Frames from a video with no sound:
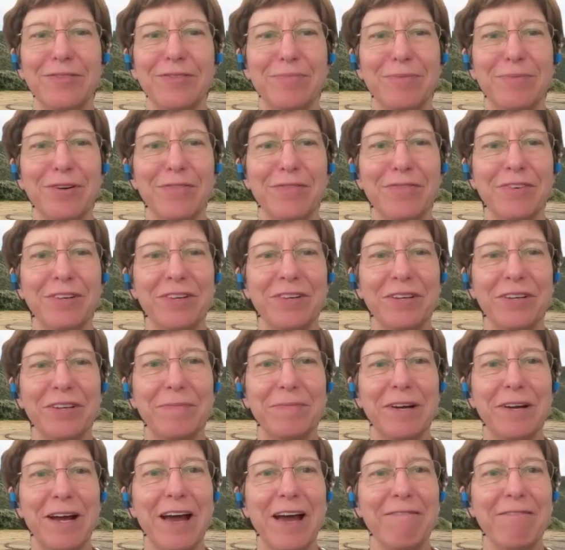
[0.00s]
perfectly,
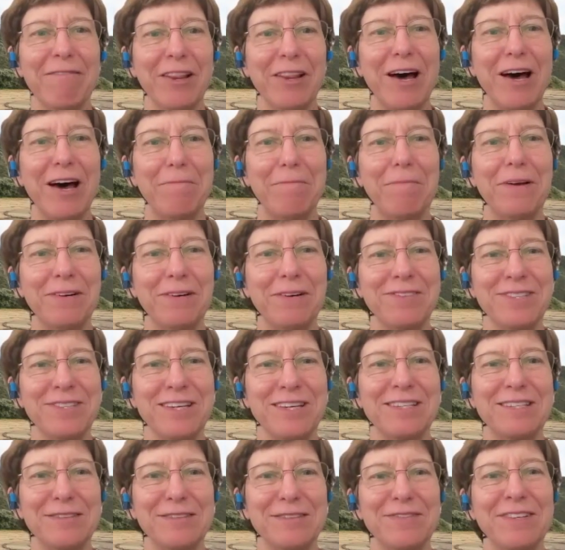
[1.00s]
but I have a lot better
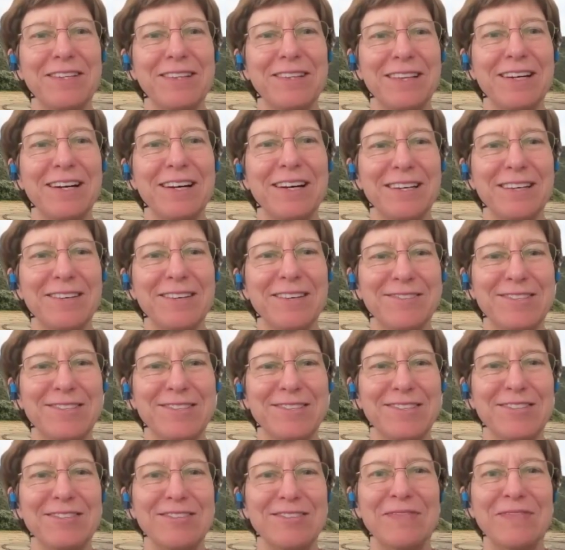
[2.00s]
sense of it than I used
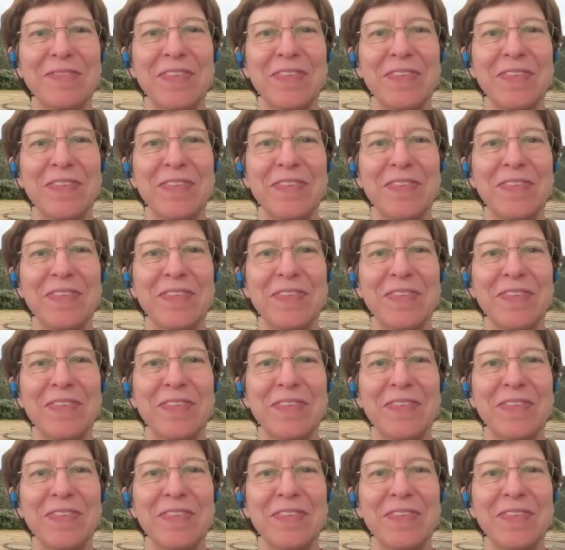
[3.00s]
to.